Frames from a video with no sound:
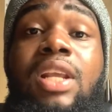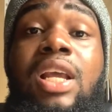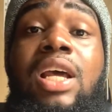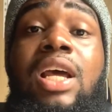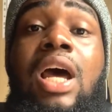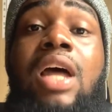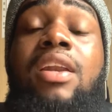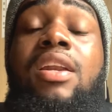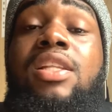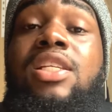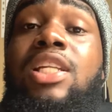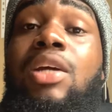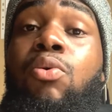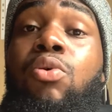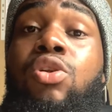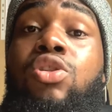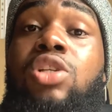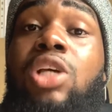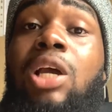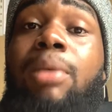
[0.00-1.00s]
Another thing I
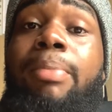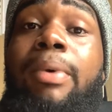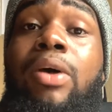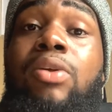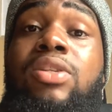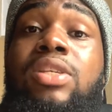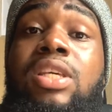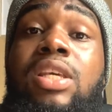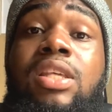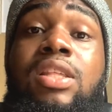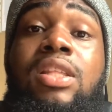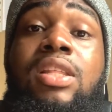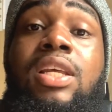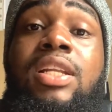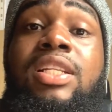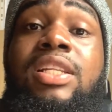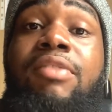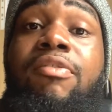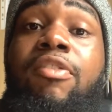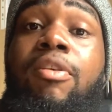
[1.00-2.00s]
want to talk about is the
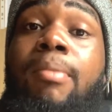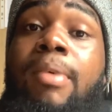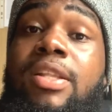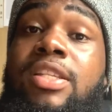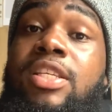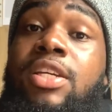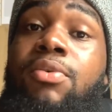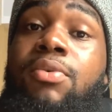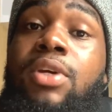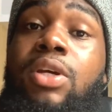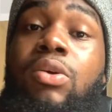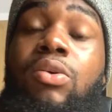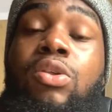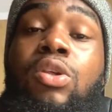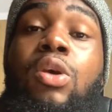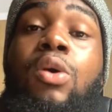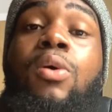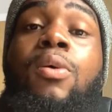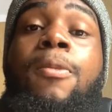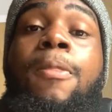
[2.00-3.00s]
different materials.
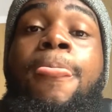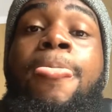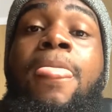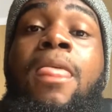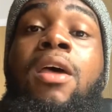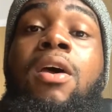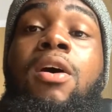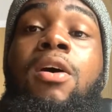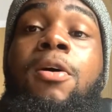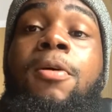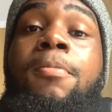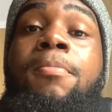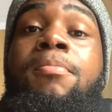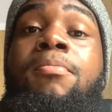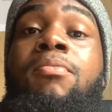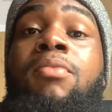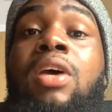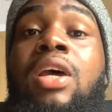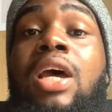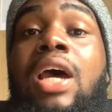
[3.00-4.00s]
So
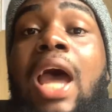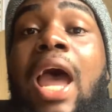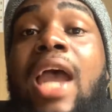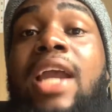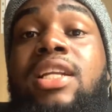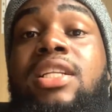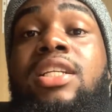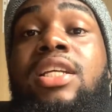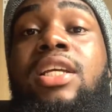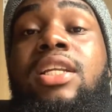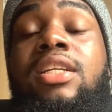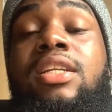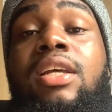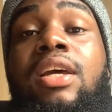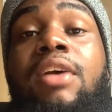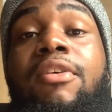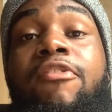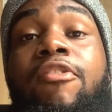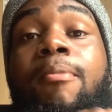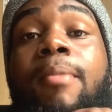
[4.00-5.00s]
I did
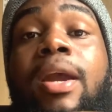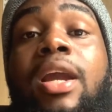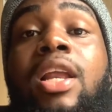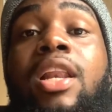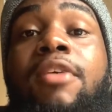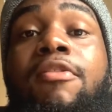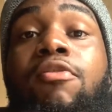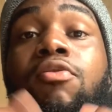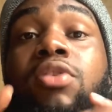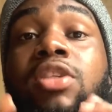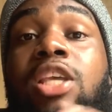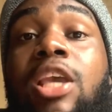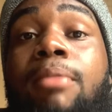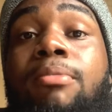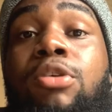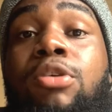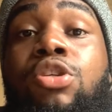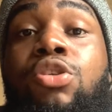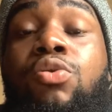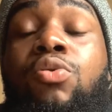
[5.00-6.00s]
for my A-levels
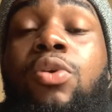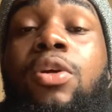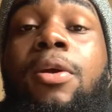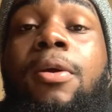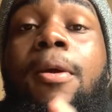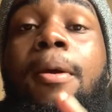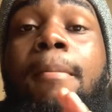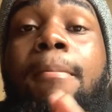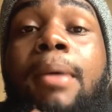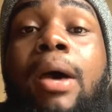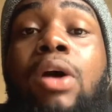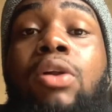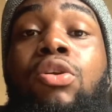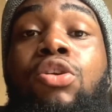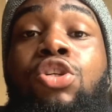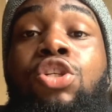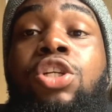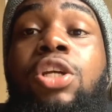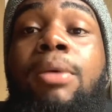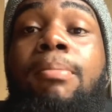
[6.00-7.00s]
chemistry,
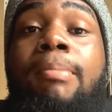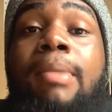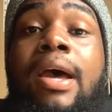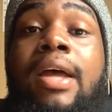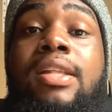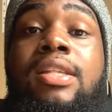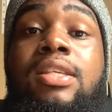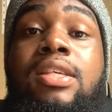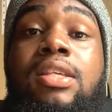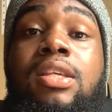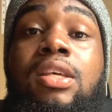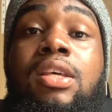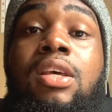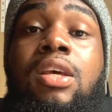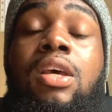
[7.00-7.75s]
biology, and maths.